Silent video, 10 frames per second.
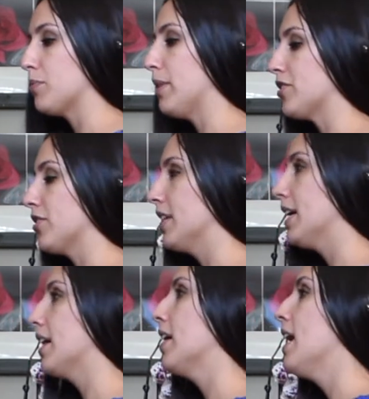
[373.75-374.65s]
pressure
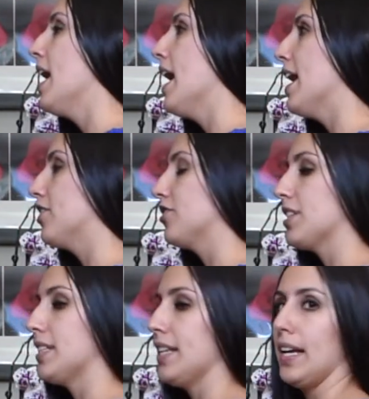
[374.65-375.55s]
there, and you're
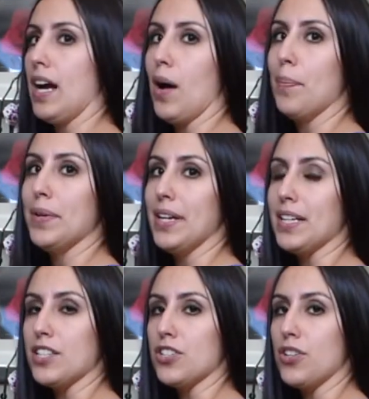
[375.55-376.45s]
just sitting up
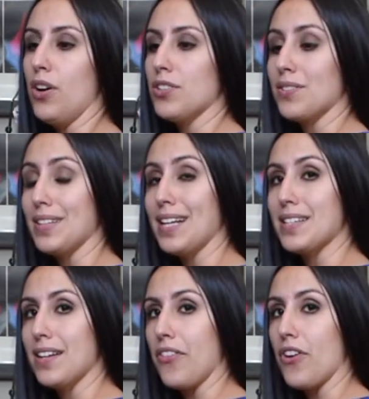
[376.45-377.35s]
nice and tall. So that's
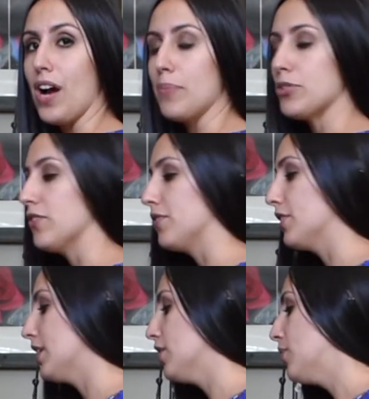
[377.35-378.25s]
another option for
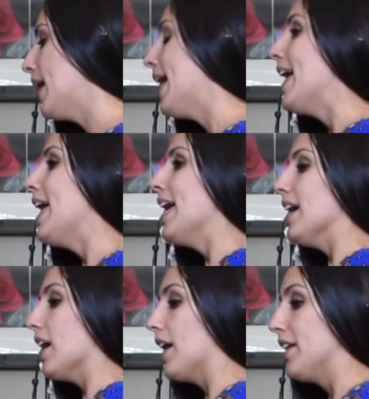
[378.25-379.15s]
you.
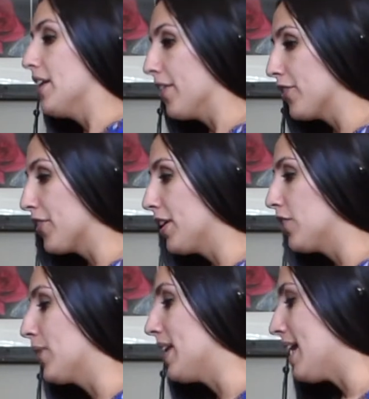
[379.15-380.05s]
Another thing you can